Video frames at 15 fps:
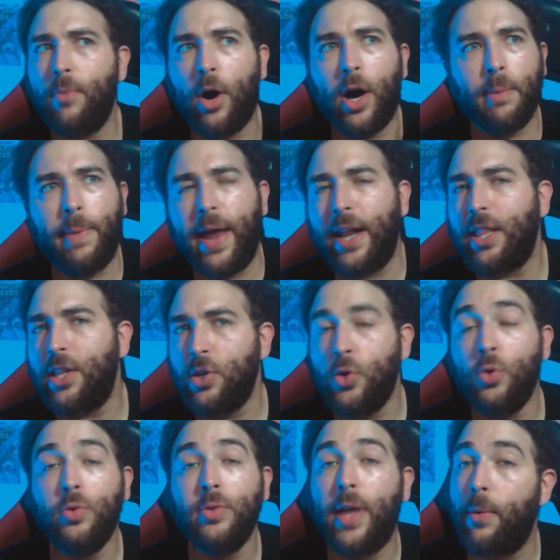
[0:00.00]
automatically
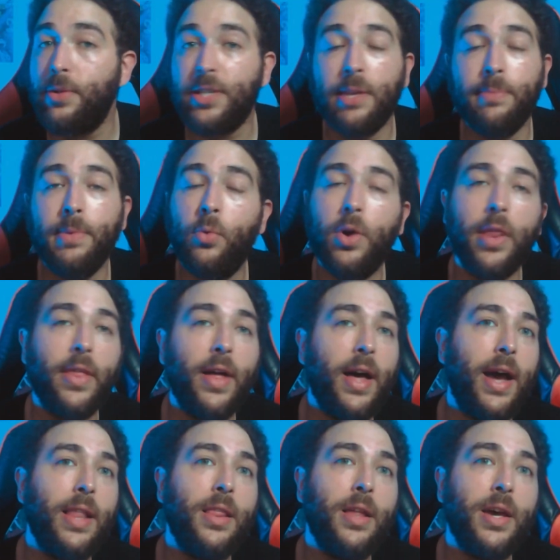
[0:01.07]
knew that was going to be one of the
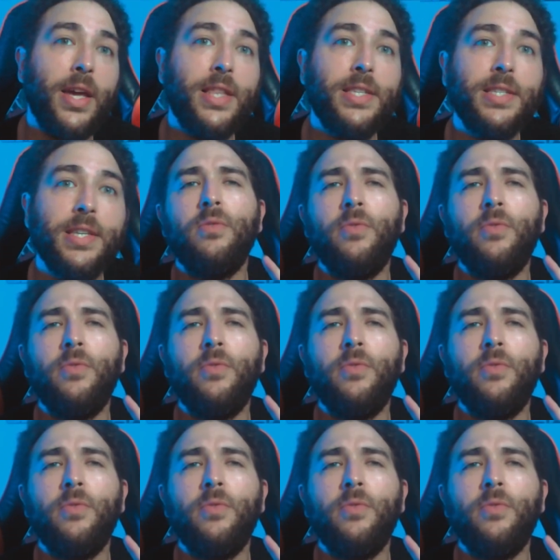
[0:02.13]
highlights.